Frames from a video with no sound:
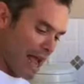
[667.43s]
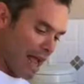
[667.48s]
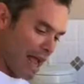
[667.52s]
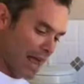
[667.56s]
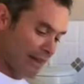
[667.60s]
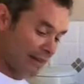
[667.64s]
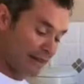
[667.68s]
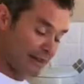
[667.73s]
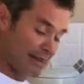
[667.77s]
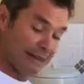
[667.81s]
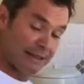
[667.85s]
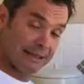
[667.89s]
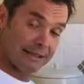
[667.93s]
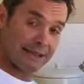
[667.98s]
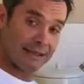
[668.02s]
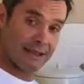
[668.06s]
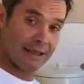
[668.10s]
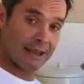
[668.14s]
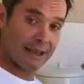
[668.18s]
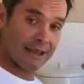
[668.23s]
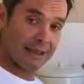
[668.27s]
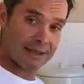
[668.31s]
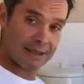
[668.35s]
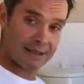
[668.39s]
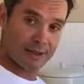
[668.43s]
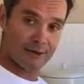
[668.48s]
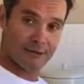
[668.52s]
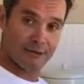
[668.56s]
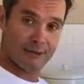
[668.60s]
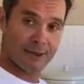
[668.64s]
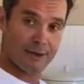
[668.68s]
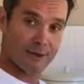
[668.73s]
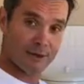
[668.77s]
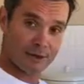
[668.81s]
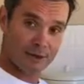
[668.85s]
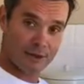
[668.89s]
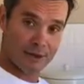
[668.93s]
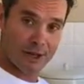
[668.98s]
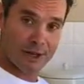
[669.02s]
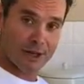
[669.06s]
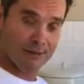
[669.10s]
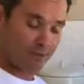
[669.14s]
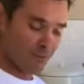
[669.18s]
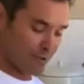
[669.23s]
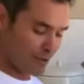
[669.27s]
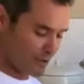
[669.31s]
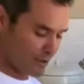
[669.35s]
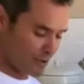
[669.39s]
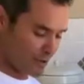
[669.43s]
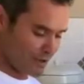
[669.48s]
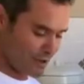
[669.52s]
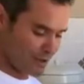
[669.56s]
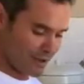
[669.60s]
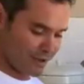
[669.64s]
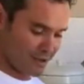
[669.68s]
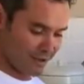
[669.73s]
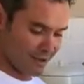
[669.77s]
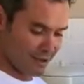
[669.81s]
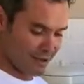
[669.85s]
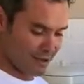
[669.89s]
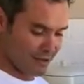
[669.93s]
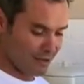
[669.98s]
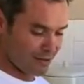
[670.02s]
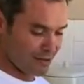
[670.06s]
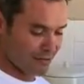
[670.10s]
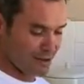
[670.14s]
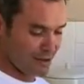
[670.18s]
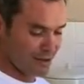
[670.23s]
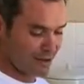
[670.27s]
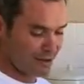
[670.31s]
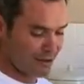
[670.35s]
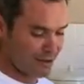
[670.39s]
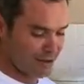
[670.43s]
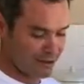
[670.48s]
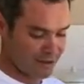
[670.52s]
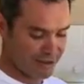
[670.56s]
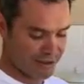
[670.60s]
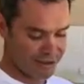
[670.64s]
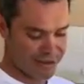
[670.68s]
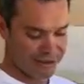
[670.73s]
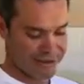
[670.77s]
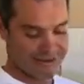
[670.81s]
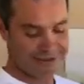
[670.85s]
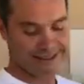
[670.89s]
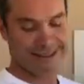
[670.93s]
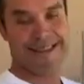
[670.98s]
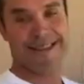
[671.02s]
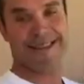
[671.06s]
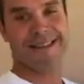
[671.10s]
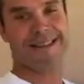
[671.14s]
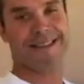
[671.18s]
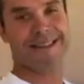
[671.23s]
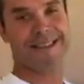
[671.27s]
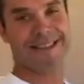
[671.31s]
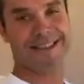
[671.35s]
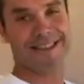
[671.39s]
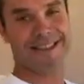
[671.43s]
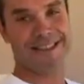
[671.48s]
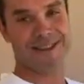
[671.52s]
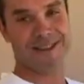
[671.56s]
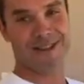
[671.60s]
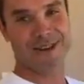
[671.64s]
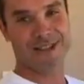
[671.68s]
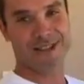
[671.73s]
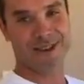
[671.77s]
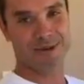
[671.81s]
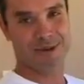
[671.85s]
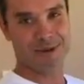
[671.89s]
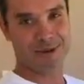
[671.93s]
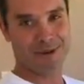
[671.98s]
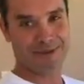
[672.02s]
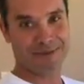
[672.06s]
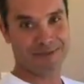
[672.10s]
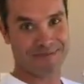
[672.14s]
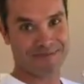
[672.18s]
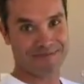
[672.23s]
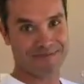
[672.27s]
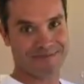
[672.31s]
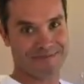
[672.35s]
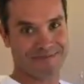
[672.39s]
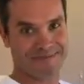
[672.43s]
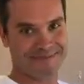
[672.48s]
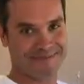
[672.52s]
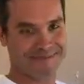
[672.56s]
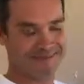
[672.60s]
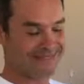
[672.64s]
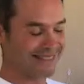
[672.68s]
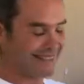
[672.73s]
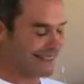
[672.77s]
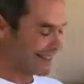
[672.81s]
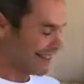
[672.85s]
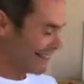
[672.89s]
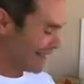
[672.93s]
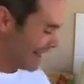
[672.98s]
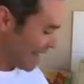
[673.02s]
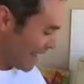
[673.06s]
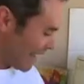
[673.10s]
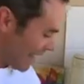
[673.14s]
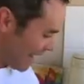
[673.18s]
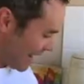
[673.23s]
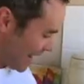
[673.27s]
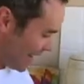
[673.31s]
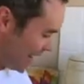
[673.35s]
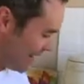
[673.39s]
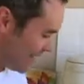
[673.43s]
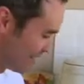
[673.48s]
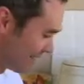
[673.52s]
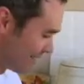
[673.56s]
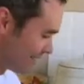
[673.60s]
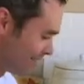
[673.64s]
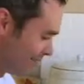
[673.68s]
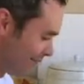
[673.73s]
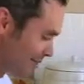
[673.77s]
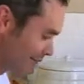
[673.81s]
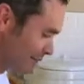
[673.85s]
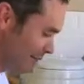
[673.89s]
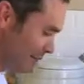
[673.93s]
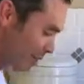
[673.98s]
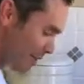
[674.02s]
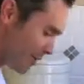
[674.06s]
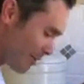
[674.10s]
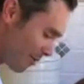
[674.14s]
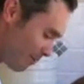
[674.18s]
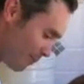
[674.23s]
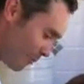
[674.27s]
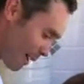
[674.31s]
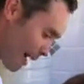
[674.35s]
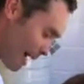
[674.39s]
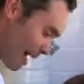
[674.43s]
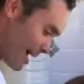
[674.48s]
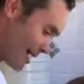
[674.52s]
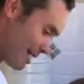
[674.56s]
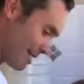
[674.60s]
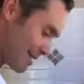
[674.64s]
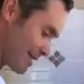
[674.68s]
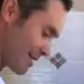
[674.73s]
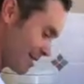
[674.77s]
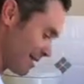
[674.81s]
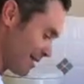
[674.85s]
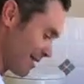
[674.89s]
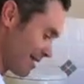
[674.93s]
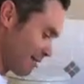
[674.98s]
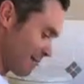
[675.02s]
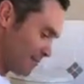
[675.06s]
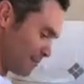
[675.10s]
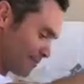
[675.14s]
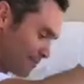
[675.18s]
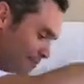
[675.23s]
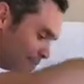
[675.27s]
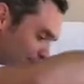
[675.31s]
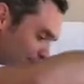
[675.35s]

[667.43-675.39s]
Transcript: And the zest of those lemons, oh my God, it's incredible. And parsley.